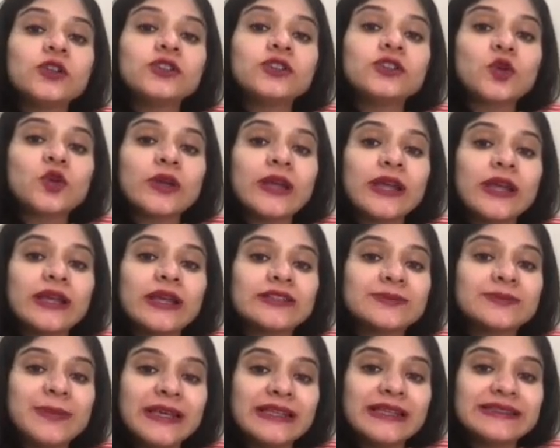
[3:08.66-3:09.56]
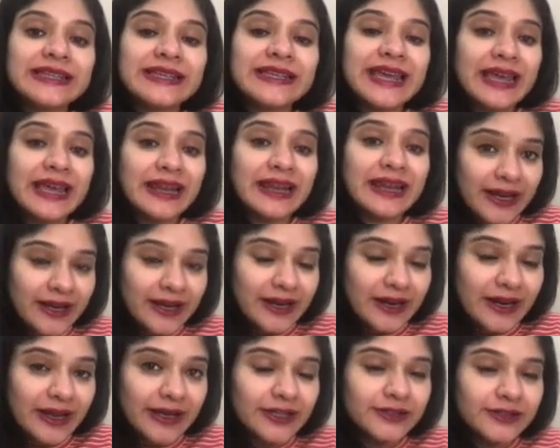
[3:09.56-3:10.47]
known as basic
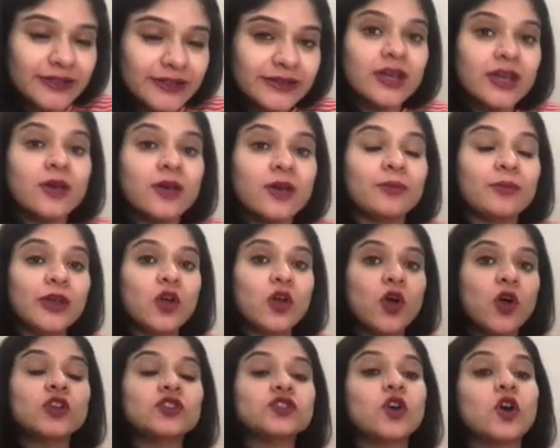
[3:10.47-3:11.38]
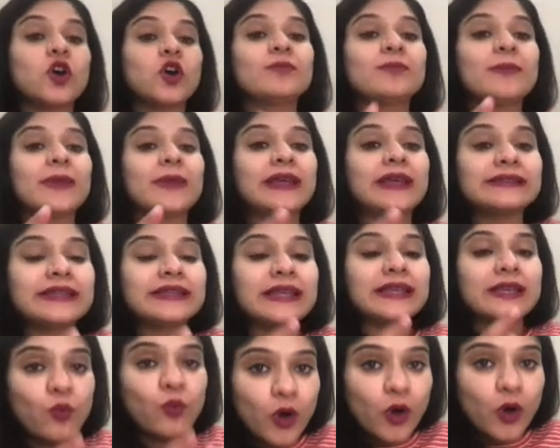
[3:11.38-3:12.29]
anhydrides because on mixing
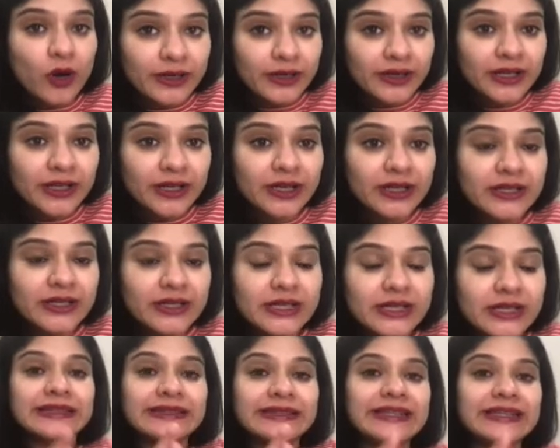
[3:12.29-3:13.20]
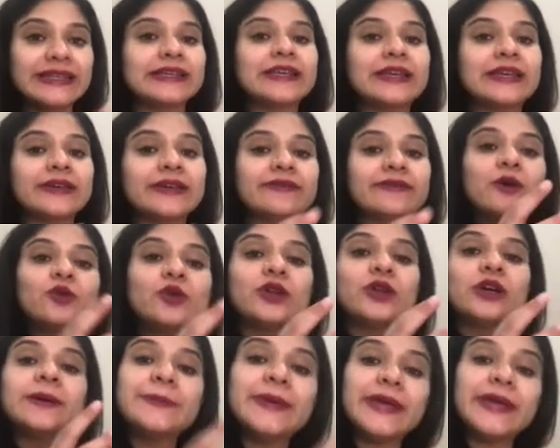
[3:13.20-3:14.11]
water in it, they give out
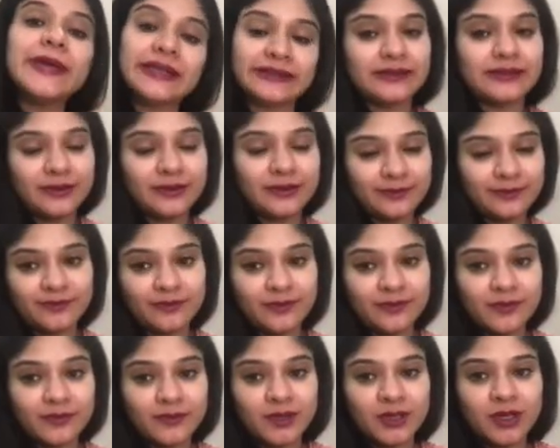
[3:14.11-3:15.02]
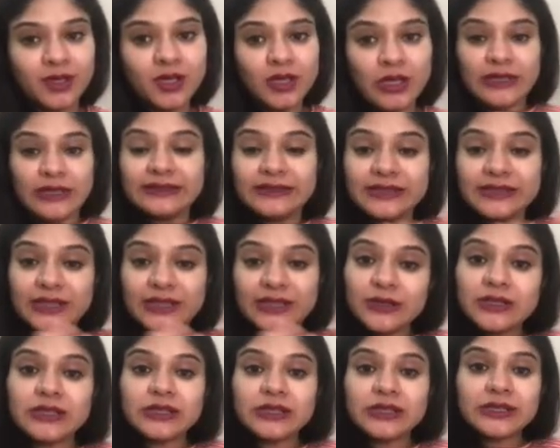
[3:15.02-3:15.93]
a base.
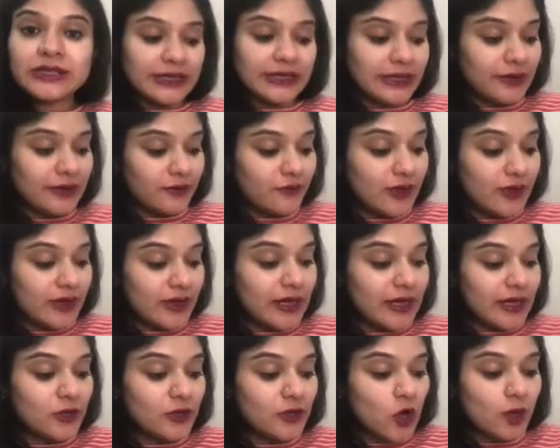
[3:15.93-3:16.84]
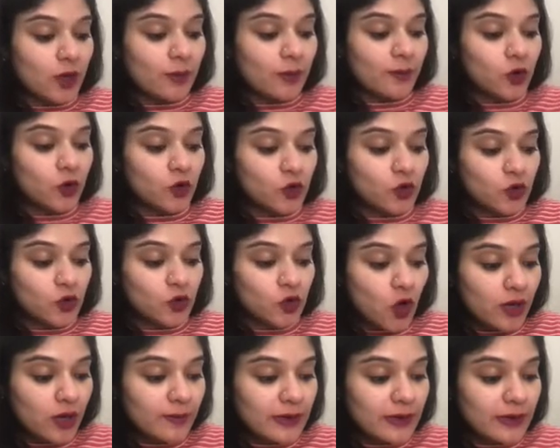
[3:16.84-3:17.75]
Similarly, when I talk about
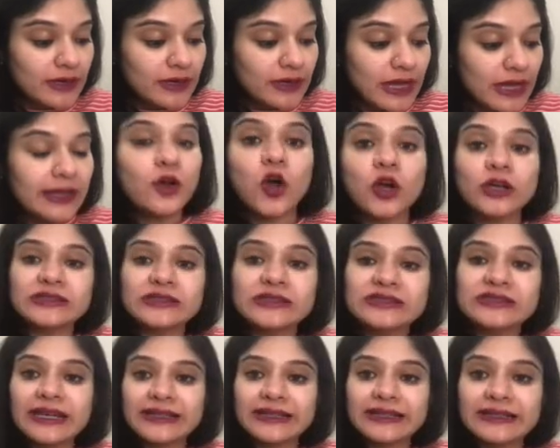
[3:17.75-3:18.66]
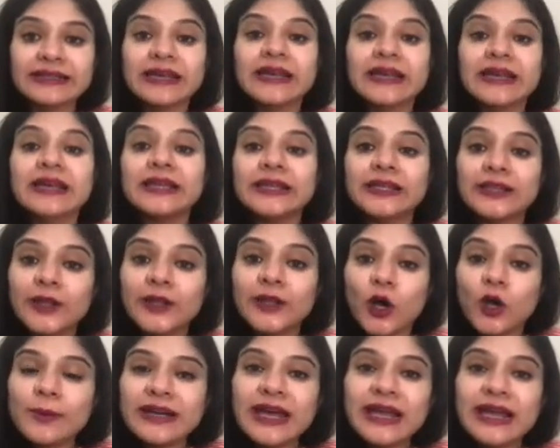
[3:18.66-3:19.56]
non-metallic oxides,
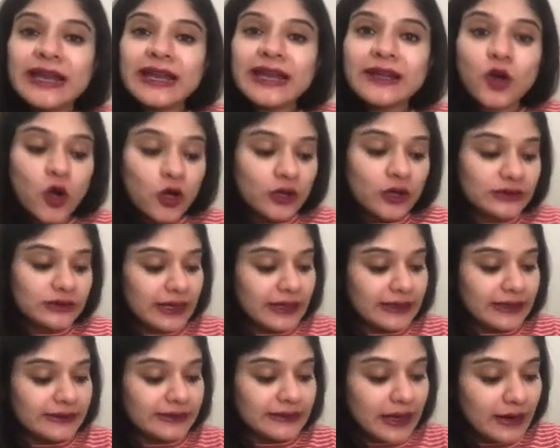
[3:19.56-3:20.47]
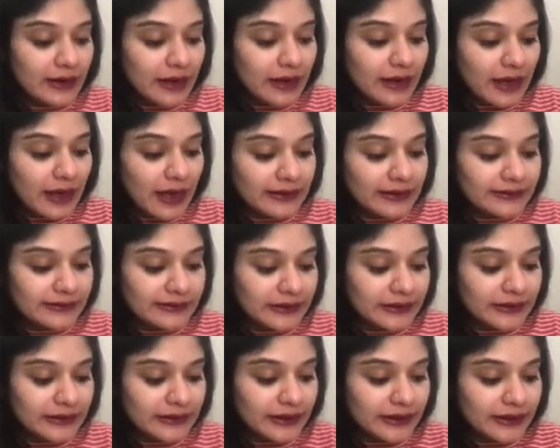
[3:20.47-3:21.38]
non-metallic oxides are acidic
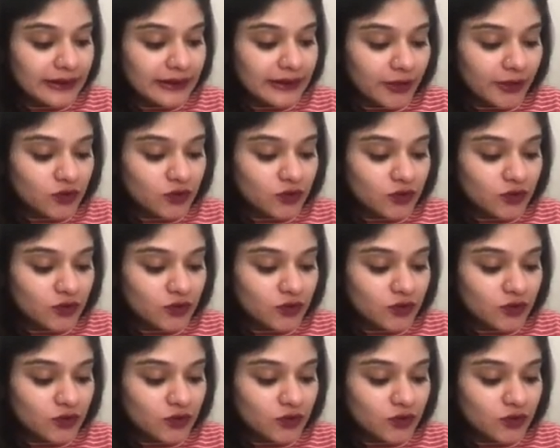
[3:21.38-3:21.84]
in nature.